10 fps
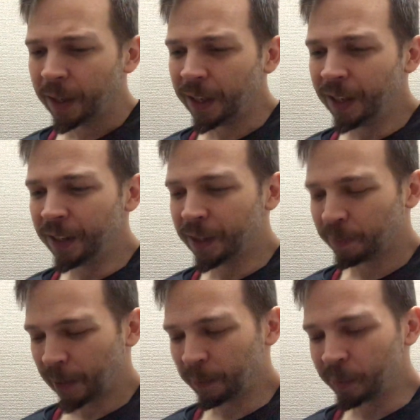Is
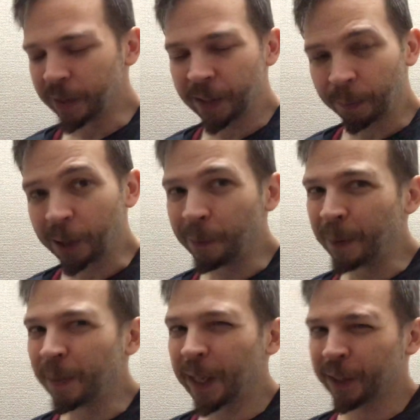probably something you
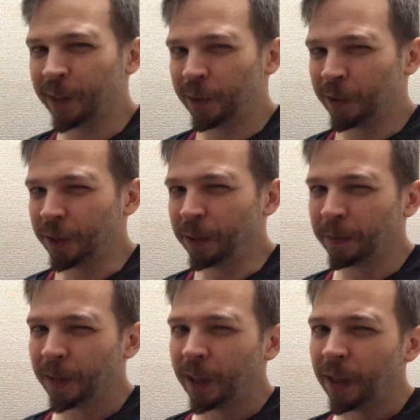might be asking yourself.
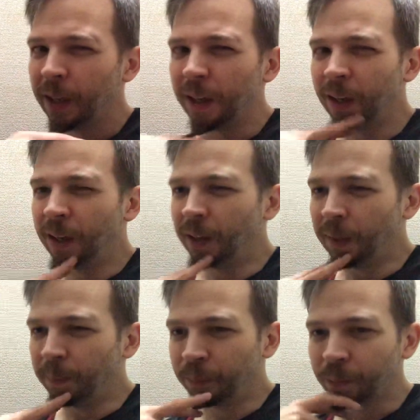
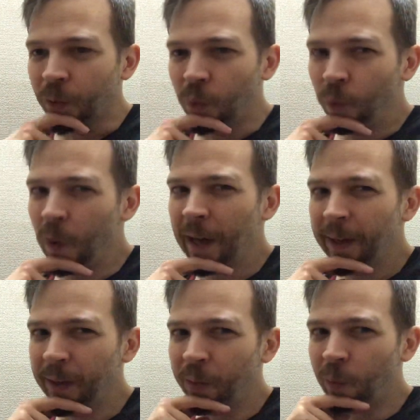
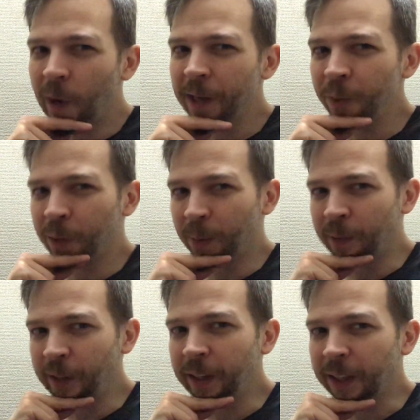Why do you want
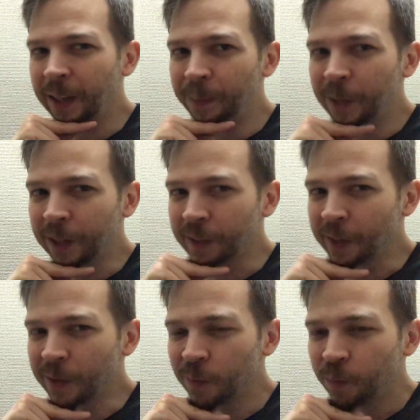to play a game
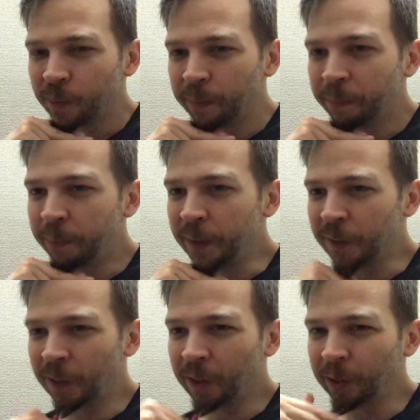that's like
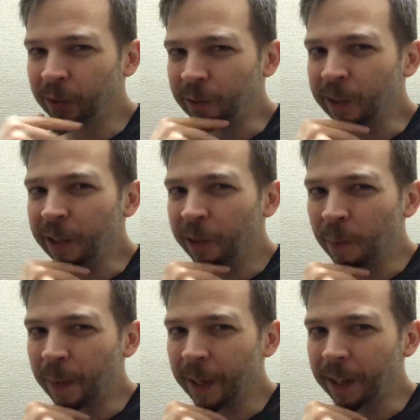bizarrely
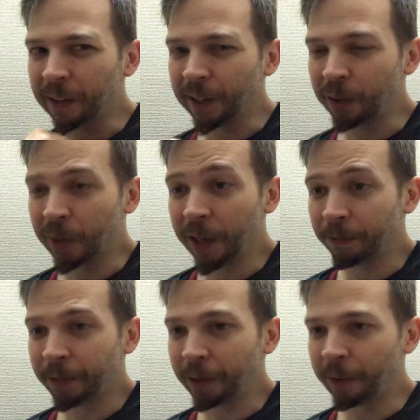opaque, like you
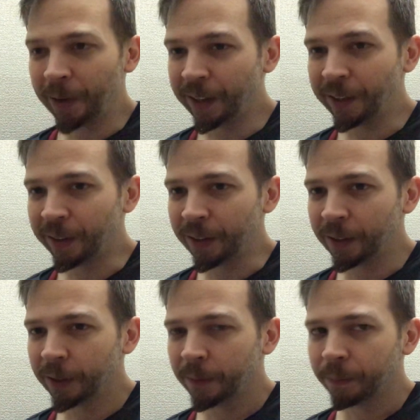can't figure out anything?